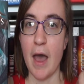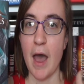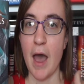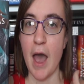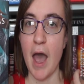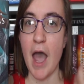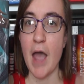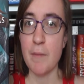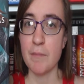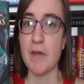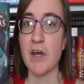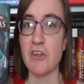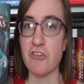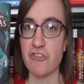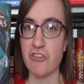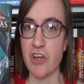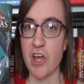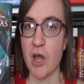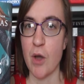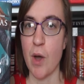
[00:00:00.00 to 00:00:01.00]
I'm not
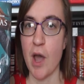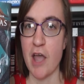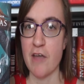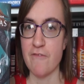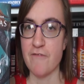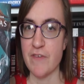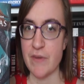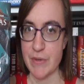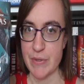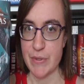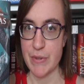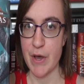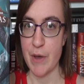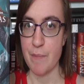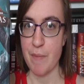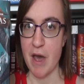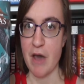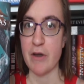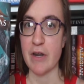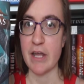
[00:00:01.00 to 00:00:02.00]
sure how I feel
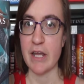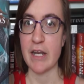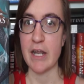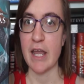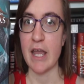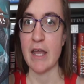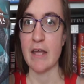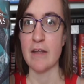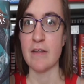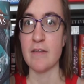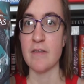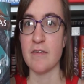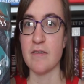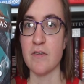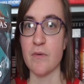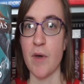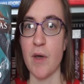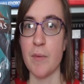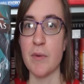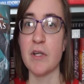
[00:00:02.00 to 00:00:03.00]
about it. And
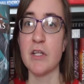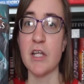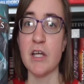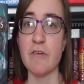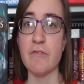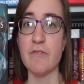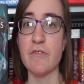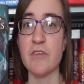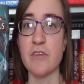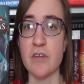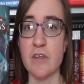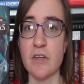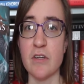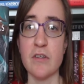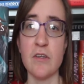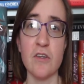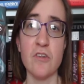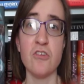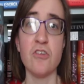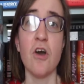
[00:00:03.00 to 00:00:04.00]
so, I would love to,
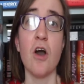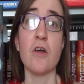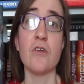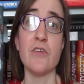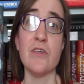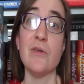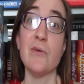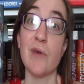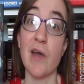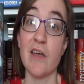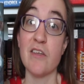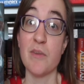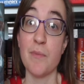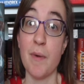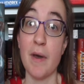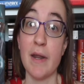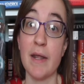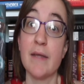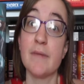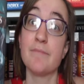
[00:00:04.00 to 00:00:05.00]
to talk to you guys
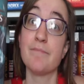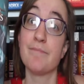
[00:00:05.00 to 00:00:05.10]
about it.